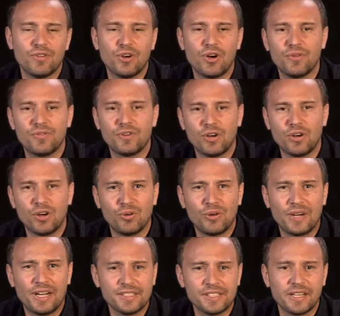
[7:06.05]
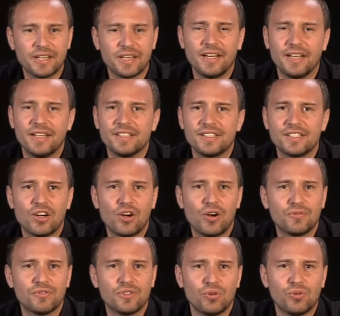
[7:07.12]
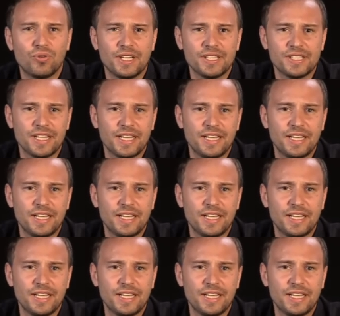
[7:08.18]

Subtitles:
of our Harian clients, of the Harian